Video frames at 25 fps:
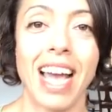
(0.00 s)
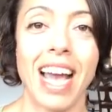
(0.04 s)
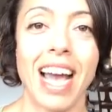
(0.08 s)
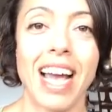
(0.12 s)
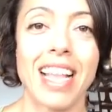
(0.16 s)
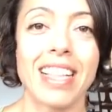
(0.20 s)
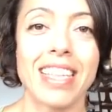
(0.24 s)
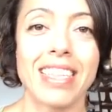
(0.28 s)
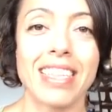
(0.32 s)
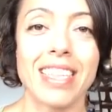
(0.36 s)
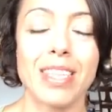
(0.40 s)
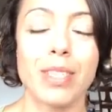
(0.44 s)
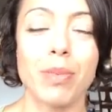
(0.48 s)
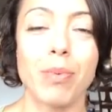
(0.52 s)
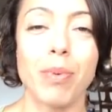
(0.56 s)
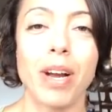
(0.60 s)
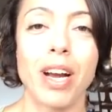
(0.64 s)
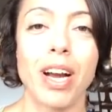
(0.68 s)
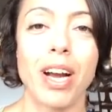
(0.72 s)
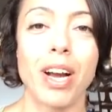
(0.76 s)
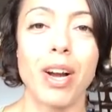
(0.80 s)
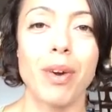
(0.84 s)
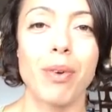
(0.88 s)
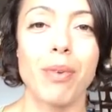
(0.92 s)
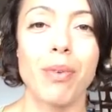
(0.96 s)
And this is
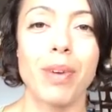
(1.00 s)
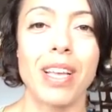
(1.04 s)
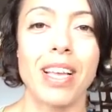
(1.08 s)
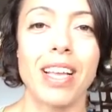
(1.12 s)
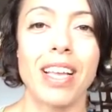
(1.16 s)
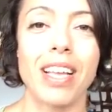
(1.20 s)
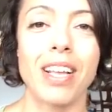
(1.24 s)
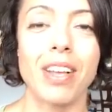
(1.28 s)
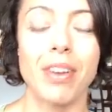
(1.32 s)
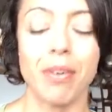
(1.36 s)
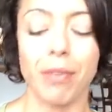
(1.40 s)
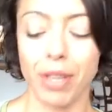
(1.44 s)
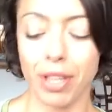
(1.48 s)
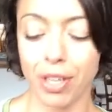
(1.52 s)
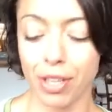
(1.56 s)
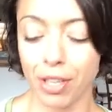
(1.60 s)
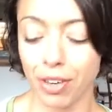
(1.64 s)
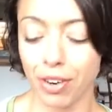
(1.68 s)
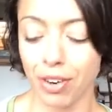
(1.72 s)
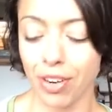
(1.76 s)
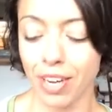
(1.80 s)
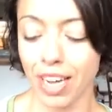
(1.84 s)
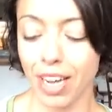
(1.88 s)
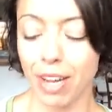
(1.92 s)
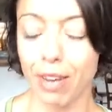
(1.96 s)
where we
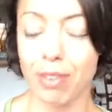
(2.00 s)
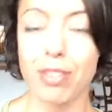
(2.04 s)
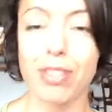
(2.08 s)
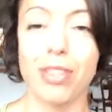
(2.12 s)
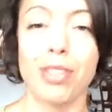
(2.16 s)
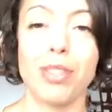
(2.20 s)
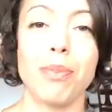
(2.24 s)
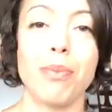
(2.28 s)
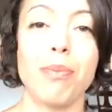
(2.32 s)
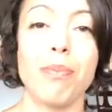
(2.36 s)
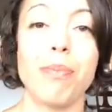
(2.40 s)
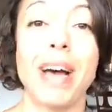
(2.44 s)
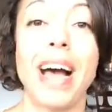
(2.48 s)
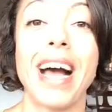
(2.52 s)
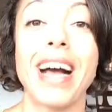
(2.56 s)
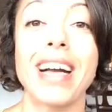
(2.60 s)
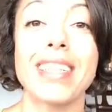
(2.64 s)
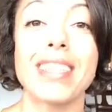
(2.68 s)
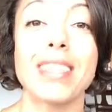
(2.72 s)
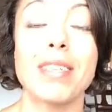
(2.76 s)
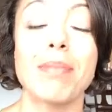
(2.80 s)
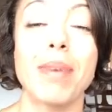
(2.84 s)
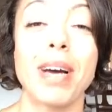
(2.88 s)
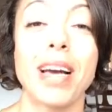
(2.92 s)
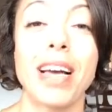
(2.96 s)
learn how to
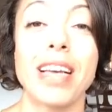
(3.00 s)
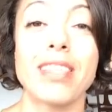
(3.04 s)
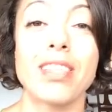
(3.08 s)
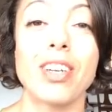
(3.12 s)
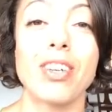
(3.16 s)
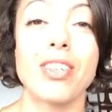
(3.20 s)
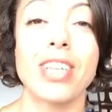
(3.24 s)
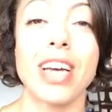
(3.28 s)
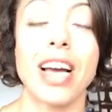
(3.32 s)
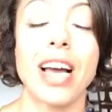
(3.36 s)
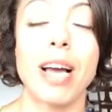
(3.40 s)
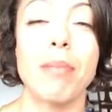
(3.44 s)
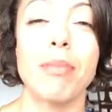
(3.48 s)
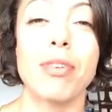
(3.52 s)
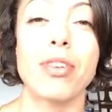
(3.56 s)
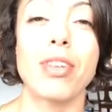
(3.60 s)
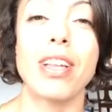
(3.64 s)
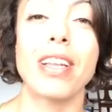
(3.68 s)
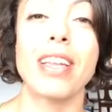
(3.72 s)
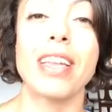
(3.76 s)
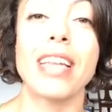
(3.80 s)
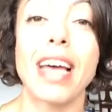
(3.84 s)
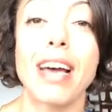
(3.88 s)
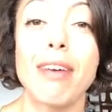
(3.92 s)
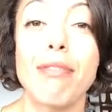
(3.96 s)
maximize our time,
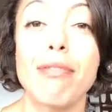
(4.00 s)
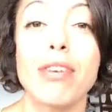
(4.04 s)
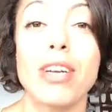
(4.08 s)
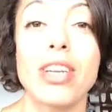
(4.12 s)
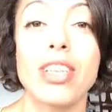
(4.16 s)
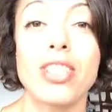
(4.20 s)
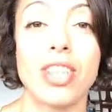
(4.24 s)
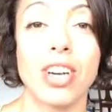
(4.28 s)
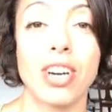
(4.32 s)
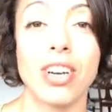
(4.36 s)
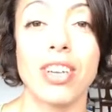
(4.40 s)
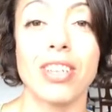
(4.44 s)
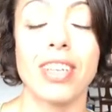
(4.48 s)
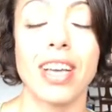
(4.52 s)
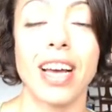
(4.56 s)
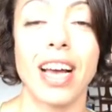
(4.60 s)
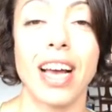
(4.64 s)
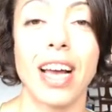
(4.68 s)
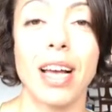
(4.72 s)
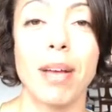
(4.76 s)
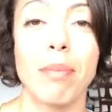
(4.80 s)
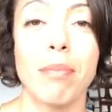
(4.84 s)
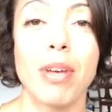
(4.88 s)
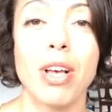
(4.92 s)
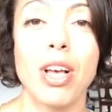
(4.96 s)
to leverage our
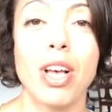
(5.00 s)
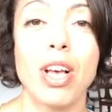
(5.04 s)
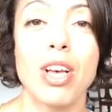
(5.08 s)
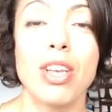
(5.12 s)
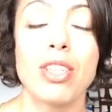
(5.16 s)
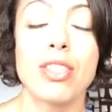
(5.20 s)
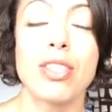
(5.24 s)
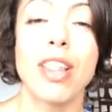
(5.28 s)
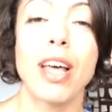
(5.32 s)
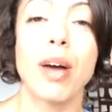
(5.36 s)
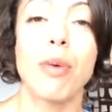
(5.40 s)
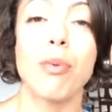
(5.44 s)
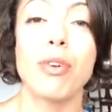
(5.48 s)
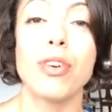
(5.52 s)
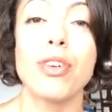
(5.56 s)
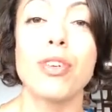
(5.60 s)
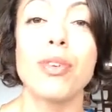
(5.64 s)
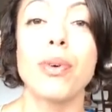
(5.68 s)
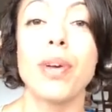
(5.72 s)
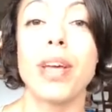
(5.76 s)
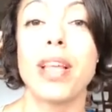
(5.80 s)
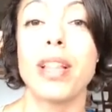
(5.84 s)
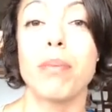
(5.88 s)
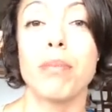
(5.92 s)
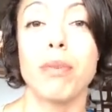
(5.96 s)
time so that we're
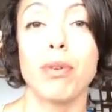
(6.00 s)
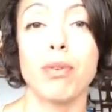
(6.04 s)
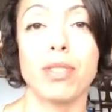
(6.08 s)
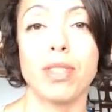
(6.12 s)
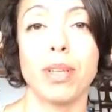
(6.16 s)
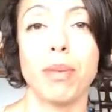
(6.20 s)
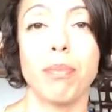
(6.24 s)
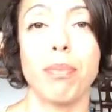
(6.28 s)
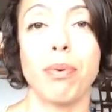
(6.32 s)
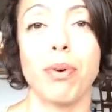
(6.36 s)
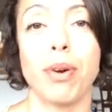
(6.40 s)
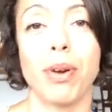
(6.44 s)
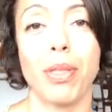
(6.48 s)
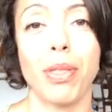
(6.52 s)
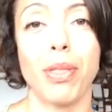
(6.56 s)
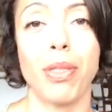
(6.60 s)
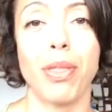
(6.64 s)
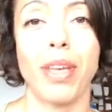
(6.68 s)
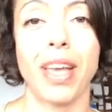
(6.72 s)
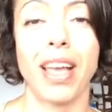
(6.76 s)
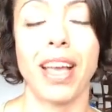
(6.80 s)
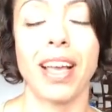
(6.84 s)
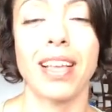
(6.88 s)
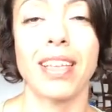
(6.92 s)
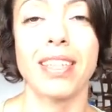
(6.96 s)
doing the most important
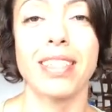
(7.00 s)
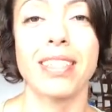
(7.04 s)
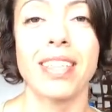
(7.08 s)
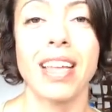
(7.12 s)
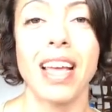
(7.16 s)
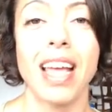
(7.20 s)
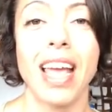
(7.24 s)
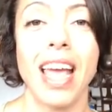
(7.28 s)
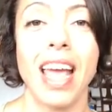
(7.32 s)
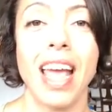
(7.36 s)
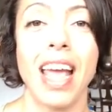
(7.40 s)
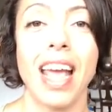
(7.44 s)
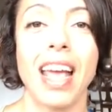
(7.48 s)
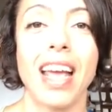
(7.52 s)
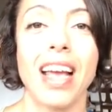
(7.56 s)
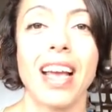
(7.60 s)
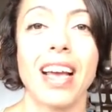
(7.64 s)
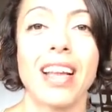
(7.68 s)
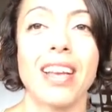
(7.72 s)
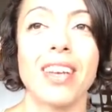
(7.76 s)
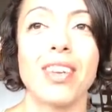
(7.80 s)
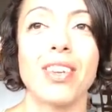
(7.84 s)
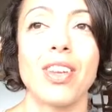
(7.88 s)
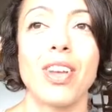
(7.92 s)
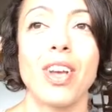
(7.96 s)
things
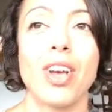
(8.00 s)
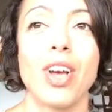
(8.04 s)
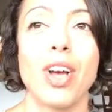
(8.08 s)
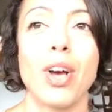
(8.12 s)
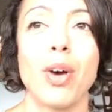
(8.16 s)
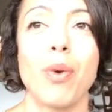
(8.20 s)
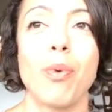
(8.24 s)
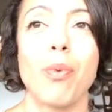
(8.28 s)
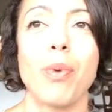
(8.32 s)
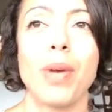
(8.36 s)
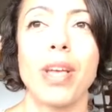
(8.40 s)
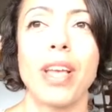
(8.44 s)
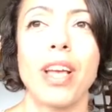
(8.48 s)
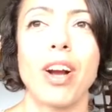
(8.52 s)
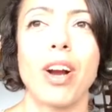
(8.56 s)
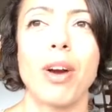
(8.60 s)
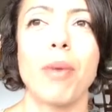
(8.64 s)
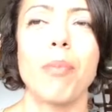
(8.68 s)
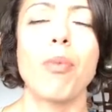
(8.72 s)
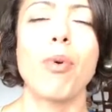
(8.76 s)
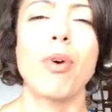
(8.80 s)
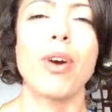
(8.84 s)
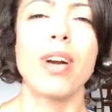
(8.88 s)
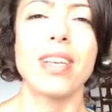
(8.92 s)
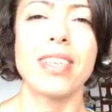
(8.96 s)
and we are
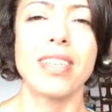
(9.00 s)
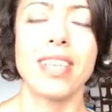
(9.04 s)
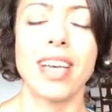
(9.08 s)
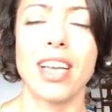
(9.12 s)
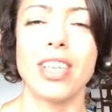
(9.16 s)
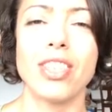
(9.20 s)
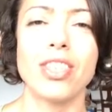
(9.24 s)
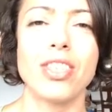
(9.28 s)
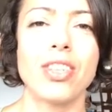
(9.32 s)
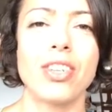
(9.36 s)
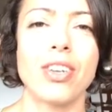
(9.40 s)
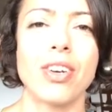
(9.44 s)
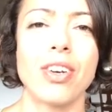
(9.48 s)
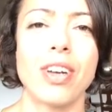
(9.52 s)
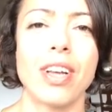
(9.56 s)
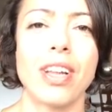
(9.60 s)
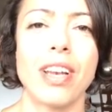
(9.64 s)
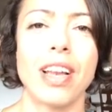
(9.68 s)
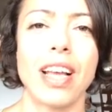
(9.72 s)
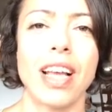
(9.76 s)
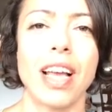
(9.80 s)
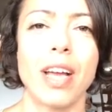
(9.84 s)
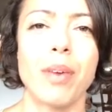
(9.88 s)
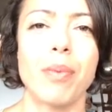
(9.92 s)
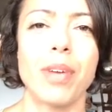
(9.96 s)
more intentional.
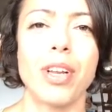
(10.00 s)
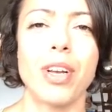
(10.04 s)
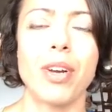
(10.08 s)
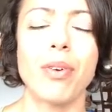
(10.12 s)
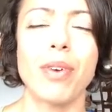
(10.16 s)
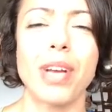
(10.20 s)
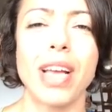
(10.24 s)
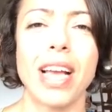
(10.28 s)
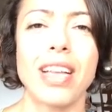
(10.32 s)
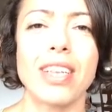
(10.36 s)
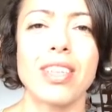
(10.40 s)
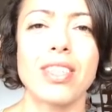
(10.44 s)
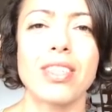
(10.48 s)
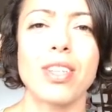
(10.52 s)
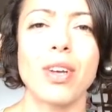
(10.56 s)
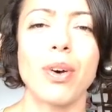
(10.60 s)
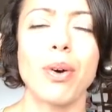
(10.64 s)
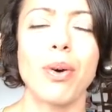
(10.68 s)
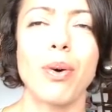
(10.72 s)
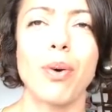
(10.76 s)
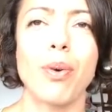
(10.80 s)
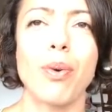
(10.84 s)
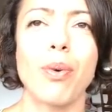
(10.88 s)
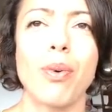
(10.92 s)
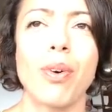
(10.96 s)
And again, we don't get
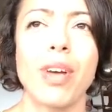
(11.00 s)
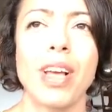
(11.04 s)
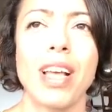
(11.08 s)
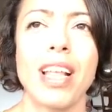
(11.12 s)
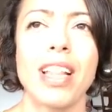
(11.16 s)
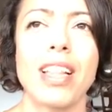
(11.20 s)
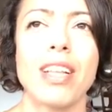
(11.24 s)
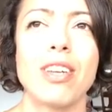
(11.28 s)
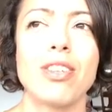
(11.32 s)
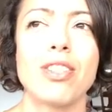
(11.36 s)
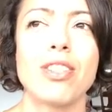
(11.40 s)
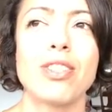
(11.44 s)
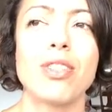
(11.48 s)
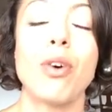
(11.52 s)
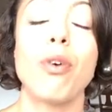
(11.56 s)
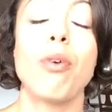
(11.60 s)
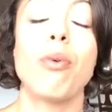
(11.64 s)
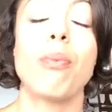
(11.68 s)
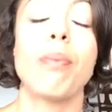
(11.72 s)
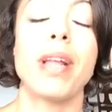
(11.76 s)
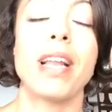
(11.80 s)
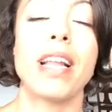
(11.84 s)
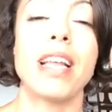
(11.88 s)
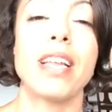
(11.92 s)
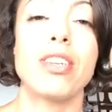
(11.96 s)
there's
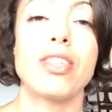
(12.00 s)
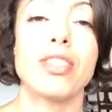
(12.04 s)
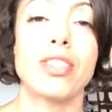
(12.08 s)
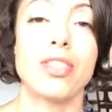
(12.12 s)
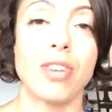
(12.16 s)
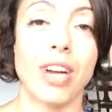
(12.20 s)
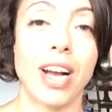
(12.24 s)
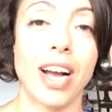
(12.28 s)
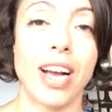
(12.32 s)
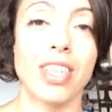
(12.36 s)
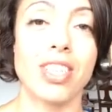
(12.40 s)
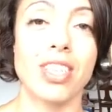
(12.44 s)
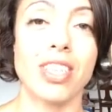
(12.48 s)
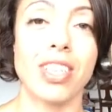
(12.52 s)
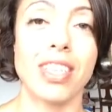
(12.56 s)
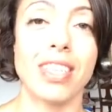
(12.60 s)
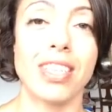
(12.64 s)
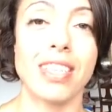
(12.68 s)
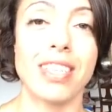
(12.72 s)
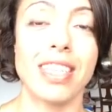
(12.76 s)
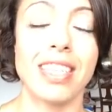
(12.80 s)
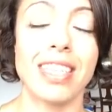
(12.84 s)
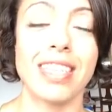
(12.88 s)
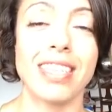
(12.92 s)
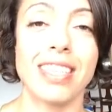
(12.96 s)
so many
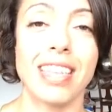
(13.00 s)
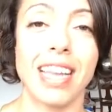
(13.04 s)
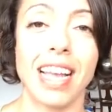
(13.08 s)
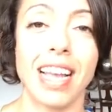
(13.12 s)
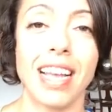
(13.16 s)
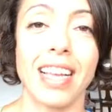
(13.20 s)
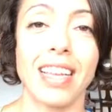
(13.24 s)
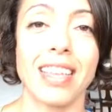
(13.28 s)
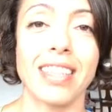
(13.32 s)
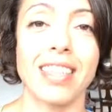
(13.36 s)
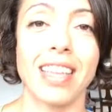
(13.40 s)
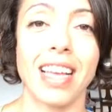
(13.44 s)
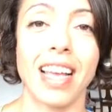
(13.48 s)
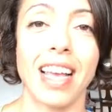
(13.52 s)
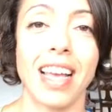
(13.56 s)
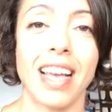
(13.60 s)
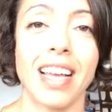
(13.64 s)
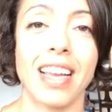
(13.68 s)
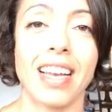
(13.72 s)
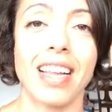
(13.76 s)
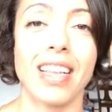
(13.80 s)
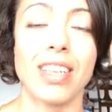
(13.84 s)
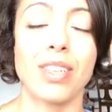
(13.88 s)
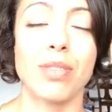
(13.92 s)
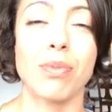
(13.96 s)
distractions these days
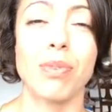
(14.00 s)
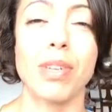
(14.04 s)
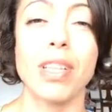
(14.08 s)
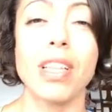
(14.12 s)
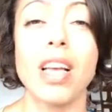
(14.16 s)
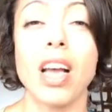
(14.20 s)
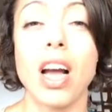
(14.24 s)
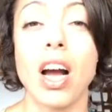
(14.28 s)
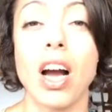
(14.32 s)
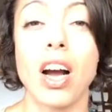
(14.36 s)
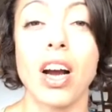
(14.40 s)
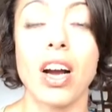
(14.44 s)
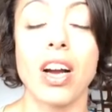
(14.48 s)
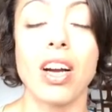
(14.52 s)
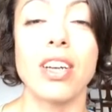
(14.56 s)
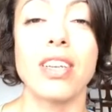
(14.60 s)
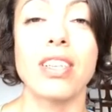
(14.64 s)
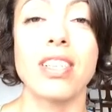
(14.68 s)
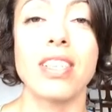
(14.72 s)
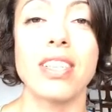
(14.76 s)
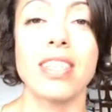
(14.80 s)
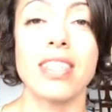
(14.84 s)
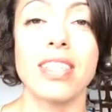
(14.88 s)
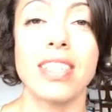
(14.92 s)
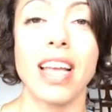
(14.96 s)
and it's really hard
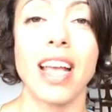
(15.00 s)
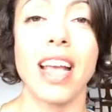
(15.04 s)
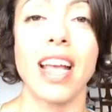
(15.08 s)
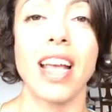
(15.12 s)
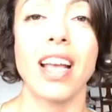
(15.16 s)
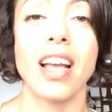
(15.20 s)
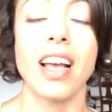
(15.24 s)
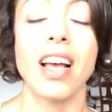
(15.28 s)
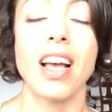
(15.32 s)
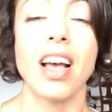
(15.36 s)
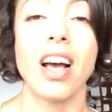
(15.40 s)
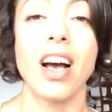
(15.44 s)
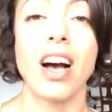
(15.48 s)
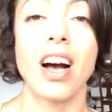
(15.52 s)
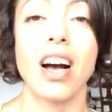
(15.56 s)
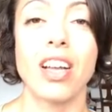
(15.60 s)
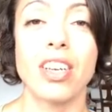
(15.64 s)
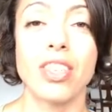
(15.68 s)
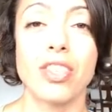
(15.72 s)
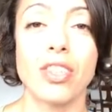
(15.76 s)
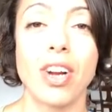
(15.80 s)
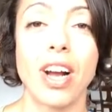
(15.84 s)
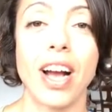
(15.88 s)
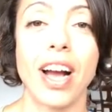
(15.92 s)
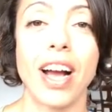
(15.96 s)
to stay
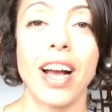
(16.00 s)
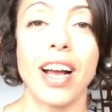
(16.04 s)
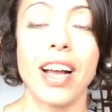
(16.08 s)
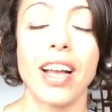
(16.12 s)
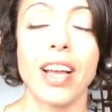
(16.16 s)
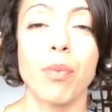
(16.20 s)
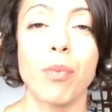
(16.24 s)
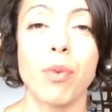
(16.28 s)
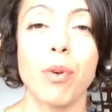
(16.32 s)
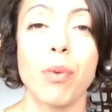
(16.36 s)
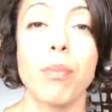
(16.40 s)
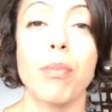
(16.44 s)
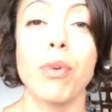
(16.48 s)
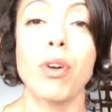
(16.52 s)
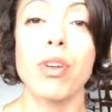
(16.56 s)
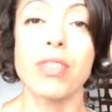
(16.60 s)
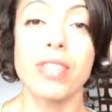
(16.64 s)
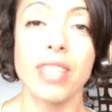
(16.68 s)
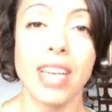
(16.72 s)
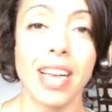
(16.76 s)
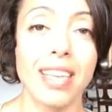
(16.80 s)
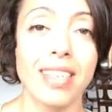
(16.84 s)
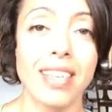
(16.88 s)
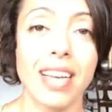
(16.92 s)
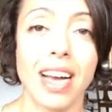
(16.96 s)
on track, and we're
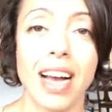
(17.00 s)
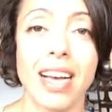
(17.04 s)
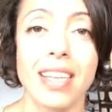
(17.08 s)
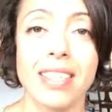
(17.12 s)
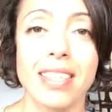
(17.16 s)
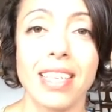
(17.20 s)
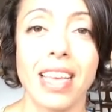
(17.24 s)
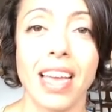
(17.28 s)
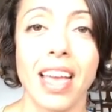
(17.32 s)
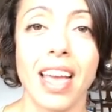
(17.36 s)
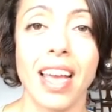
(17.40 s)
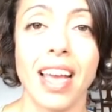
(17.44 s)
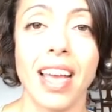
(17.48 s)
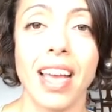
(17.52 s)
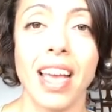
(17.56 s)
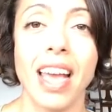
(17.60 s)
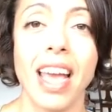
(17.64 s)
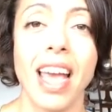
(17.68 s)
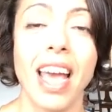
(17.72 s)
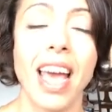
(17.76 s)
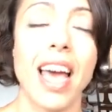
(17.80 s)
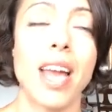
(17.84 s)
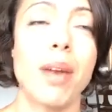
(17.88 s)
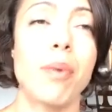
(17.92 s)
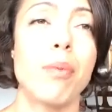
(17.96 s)
multitasking
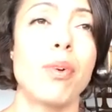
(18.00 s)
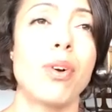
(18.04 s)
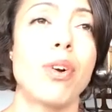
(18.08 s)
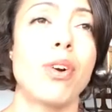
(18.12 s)
and